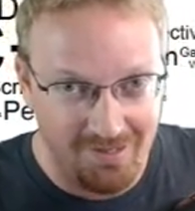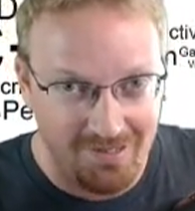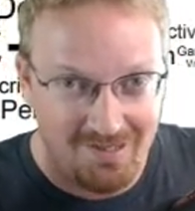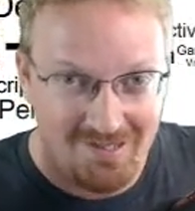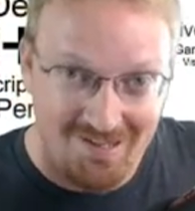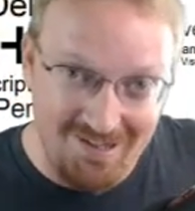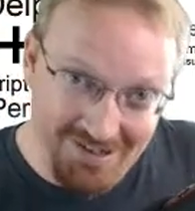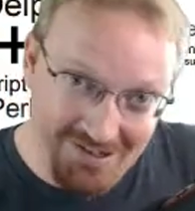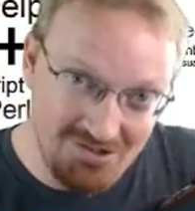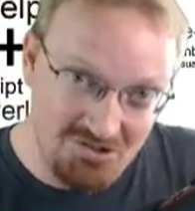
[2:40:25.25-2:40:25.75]

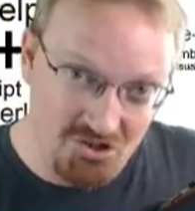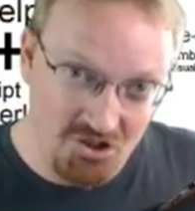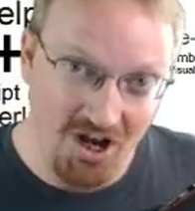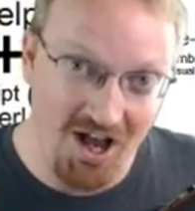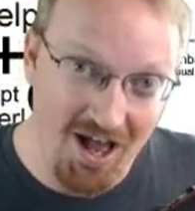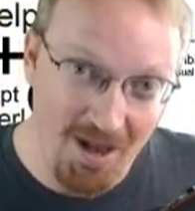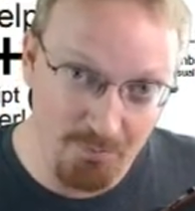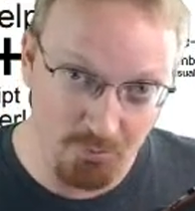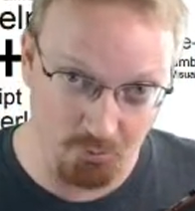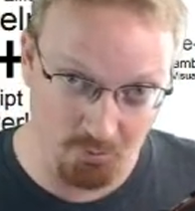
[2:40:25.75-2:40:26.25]
his
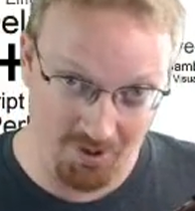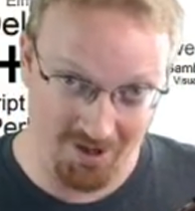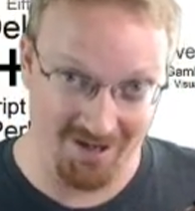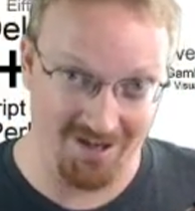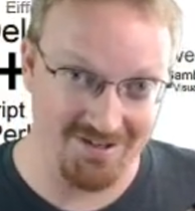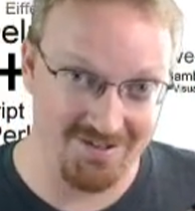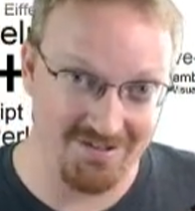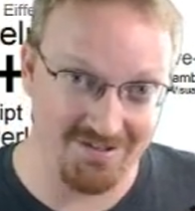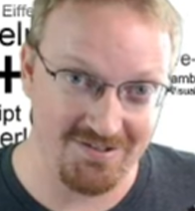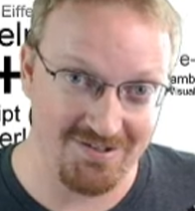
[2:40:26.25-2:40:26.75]
job
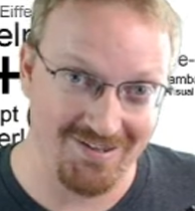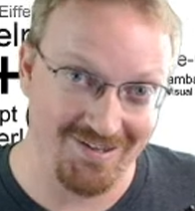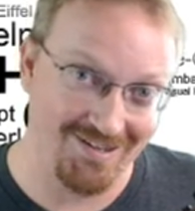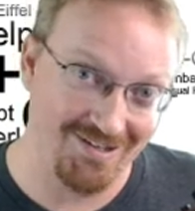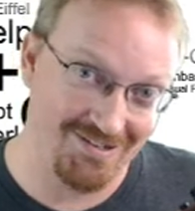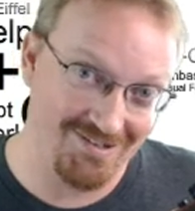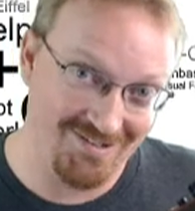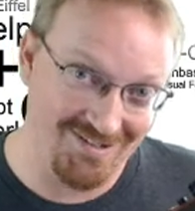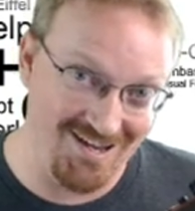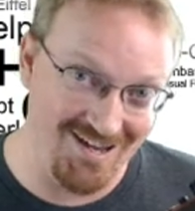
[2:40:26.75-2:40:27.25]
was
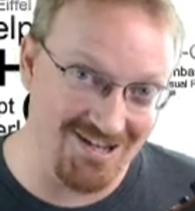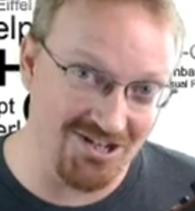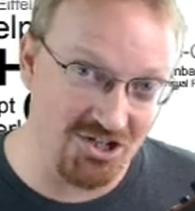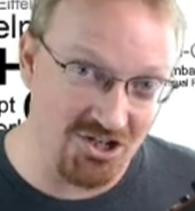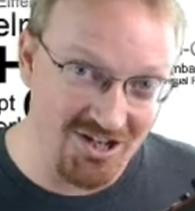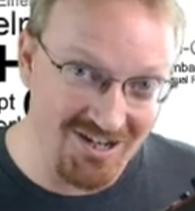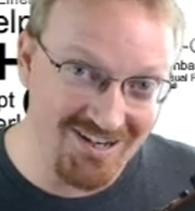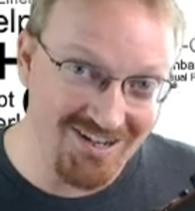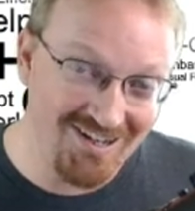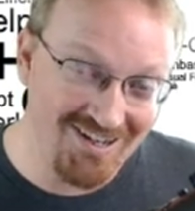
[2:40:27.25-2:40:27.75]

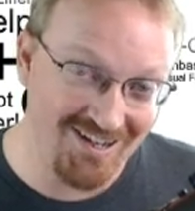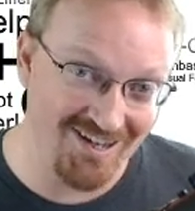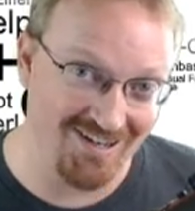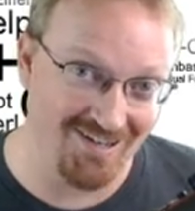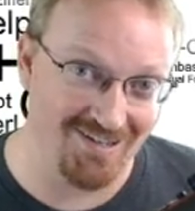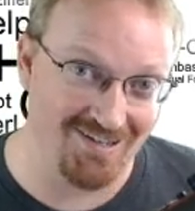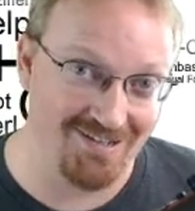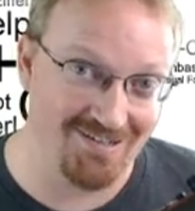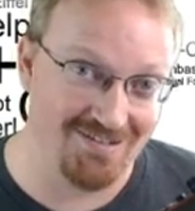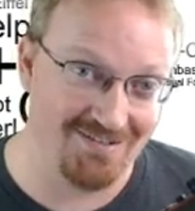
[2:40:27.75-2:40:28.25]
teaching
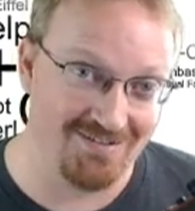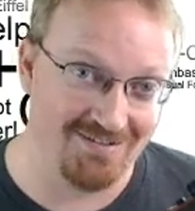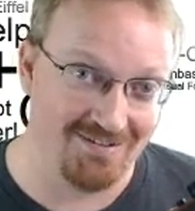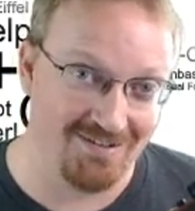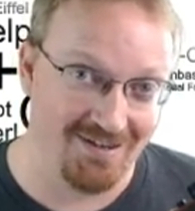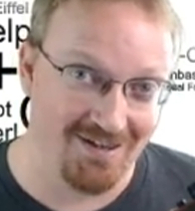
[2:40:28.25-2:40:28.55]
kids